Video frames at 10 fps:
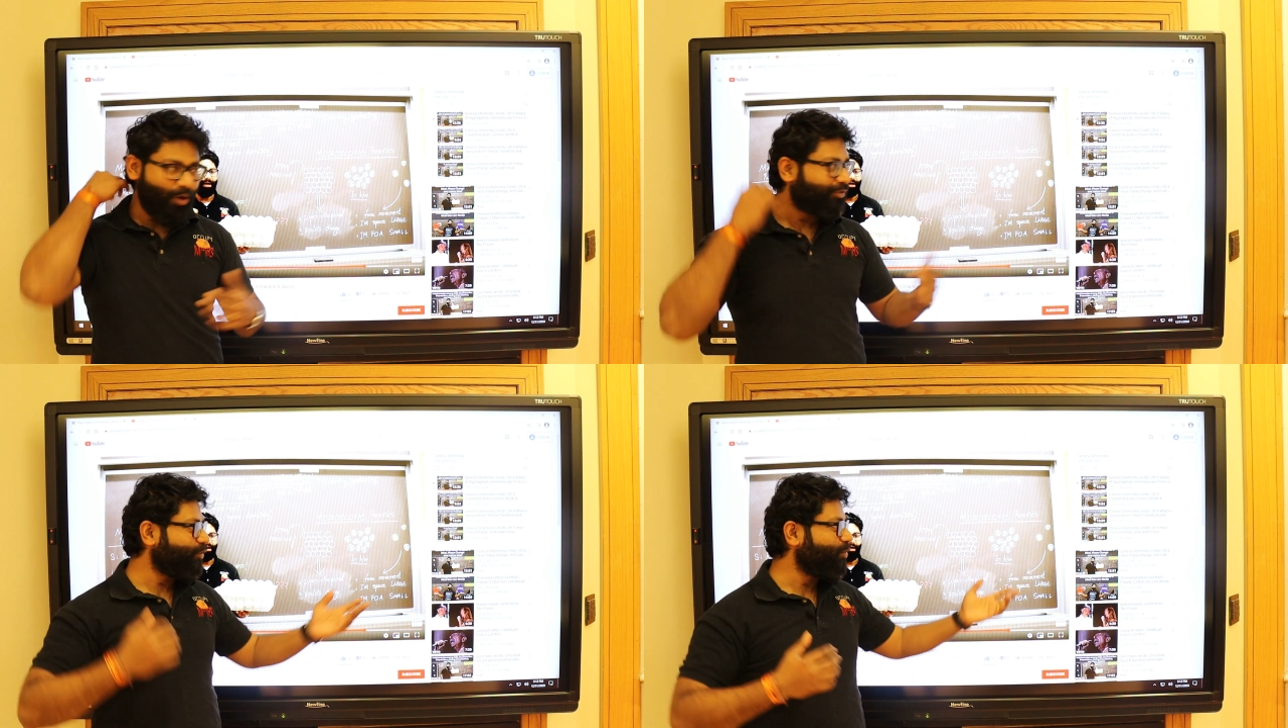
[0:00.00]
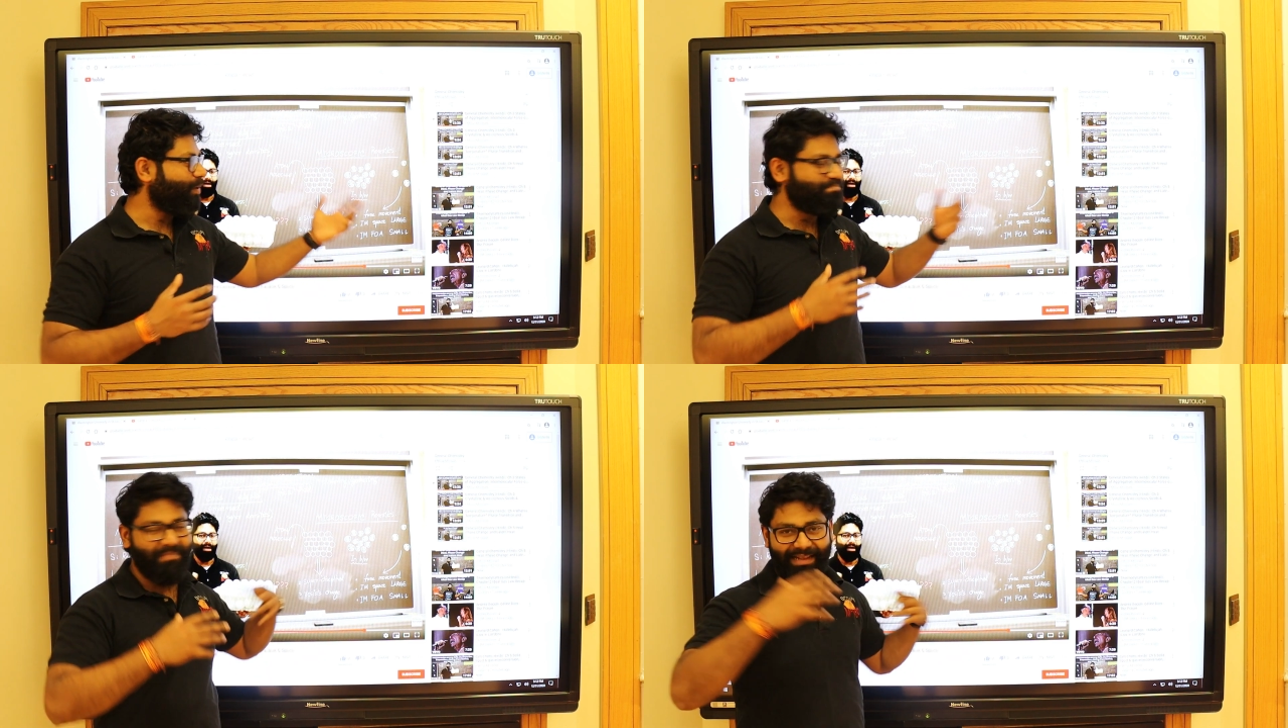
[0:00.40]
go
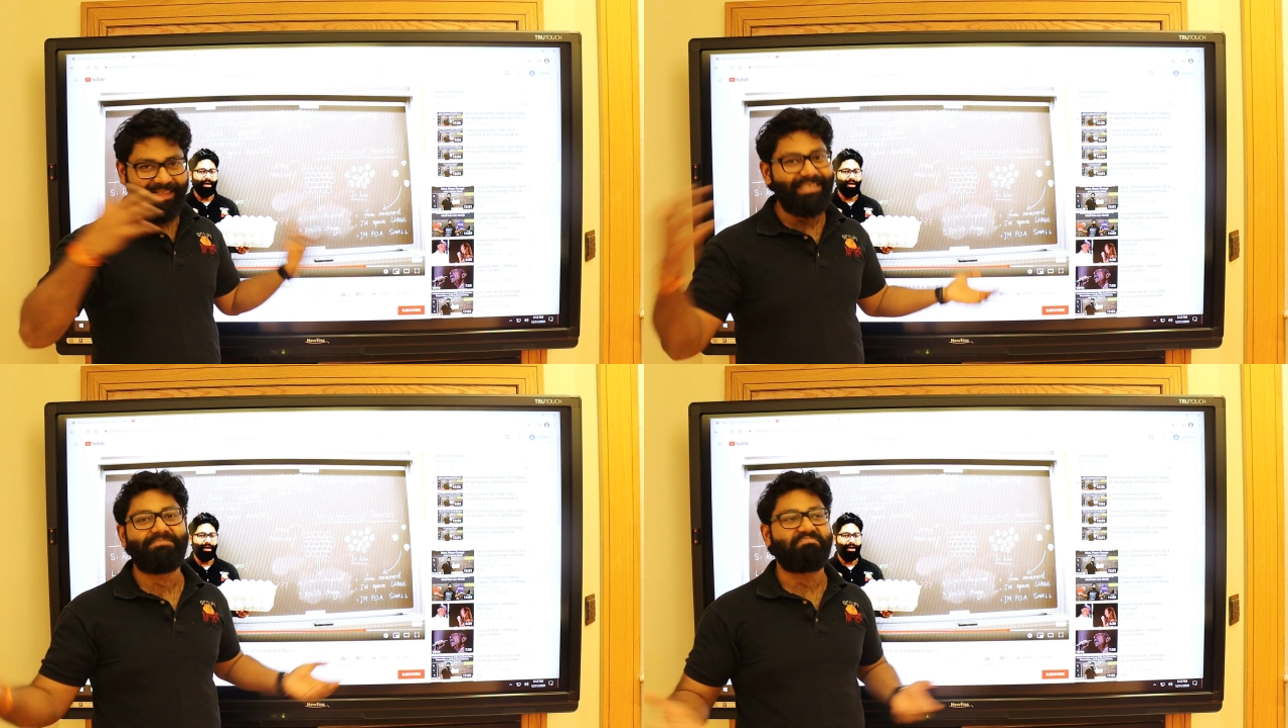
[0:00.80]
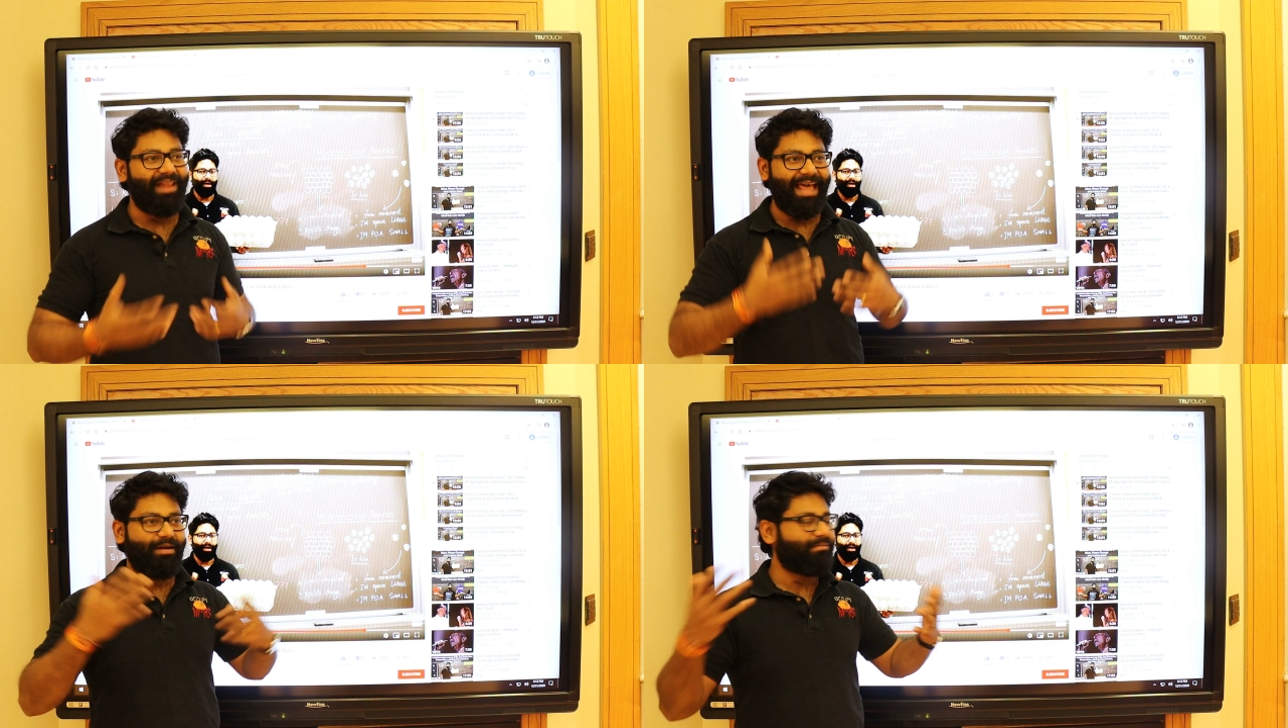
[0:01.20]
through at
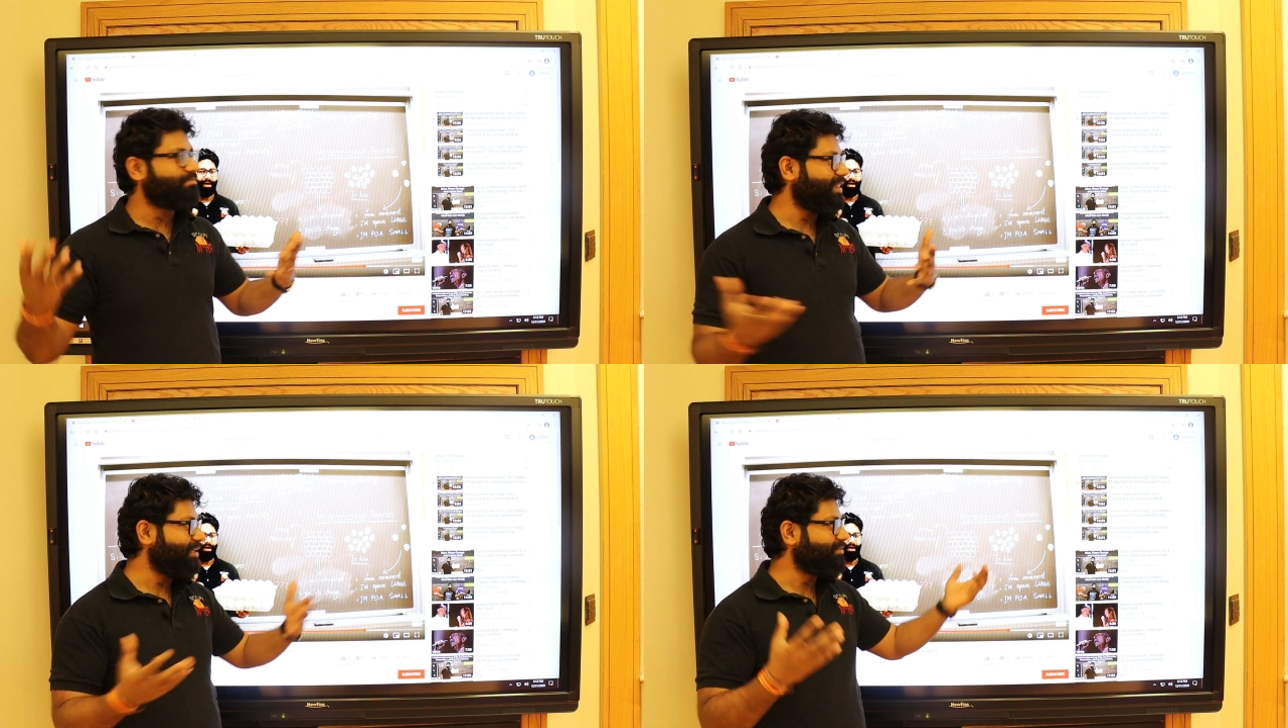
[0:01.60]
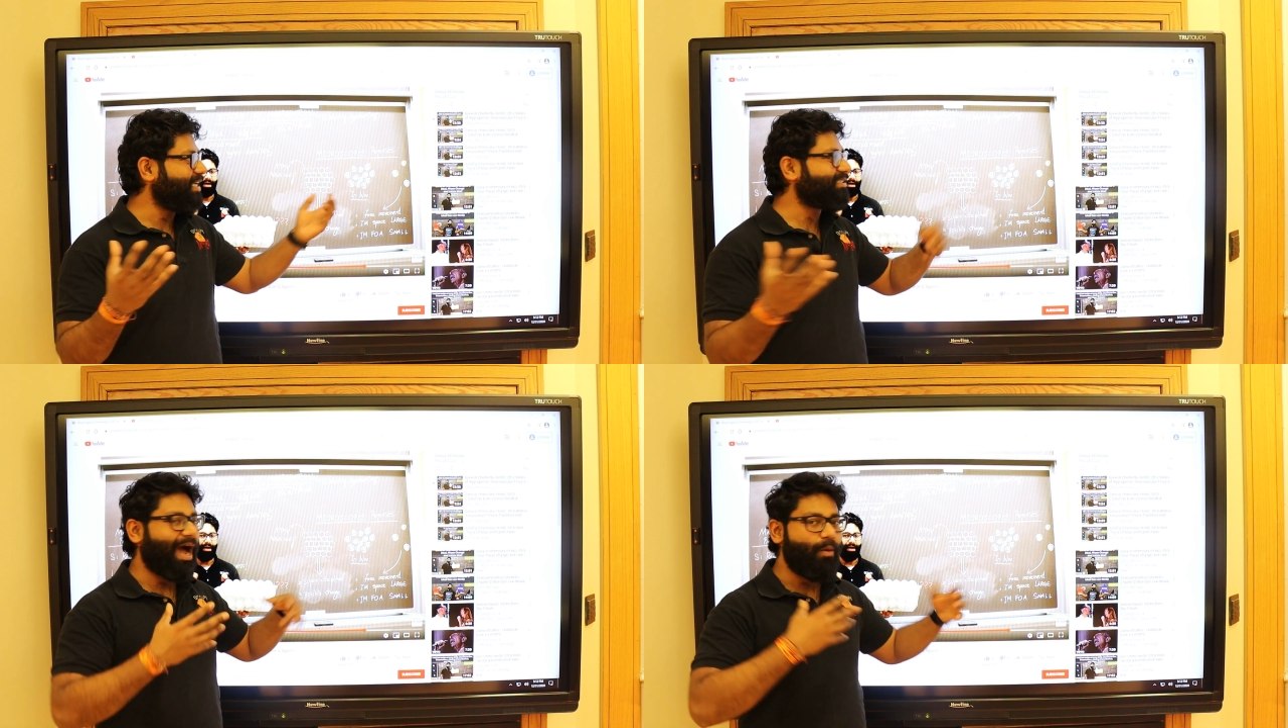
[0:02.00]
least like
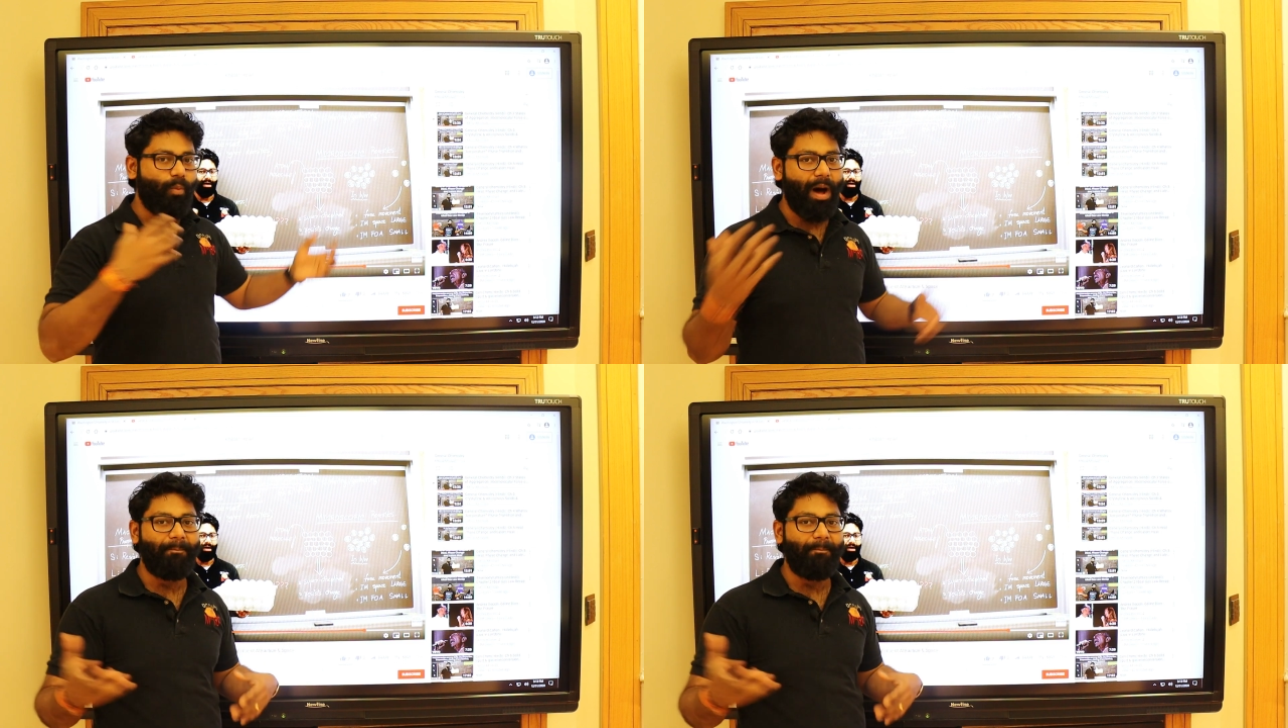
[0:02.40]
just a,